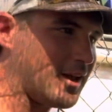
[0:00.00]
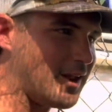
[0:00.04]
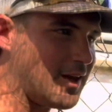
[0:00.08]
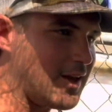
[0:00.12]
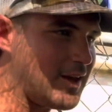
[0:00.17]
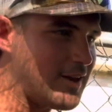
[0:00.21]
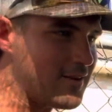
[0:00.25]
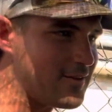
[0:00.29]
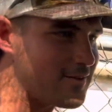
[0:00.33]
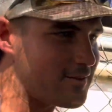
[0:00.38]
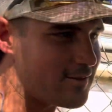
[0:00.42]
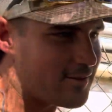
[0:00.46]

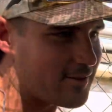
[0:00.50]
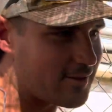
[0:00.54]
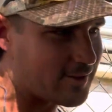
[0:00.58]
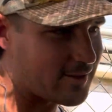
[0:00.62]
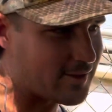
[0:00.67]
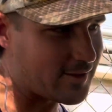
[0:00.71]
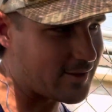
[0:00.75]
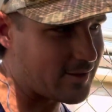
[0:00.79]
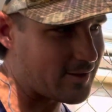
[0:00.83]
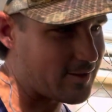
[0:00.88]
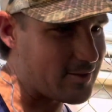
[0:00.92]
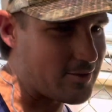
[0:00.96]
eggs,
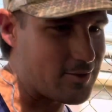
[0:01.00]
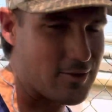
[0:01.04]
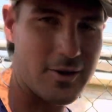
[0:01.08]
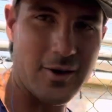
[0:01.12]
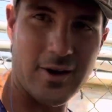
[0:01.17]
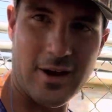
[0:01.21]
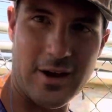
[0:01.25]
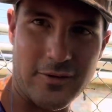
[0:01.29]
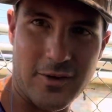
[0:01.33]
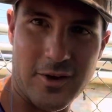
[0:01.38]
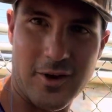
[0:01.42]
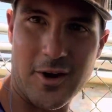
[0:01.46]
you're
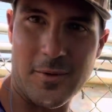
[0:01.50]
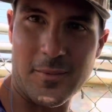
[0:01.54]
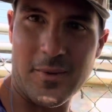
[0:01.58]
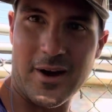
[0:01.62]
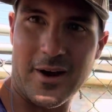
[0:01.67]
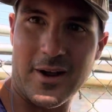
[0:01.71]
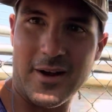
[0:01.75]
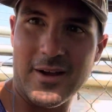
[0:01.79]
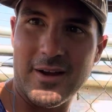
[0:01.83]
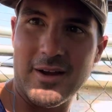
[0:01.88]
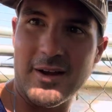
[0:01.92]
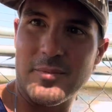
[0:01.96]
going to have to
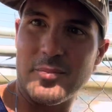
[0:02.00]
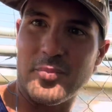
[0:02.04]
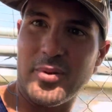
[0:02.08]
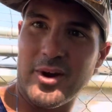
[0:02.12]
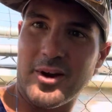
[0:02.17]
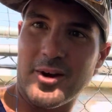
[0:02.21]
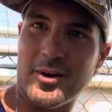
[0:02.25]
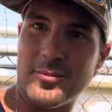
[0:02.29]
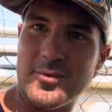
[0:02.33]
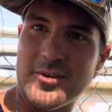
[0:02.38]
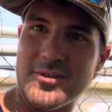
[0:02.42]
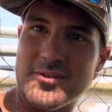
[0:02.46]
come out here and
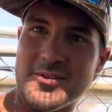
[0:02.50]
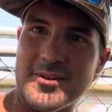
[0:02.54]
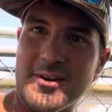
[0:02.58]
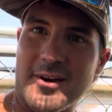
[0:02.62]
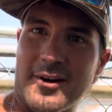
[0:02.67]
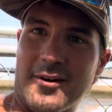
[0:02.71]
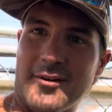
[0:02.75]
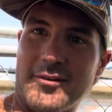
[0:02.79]
pick them yourself.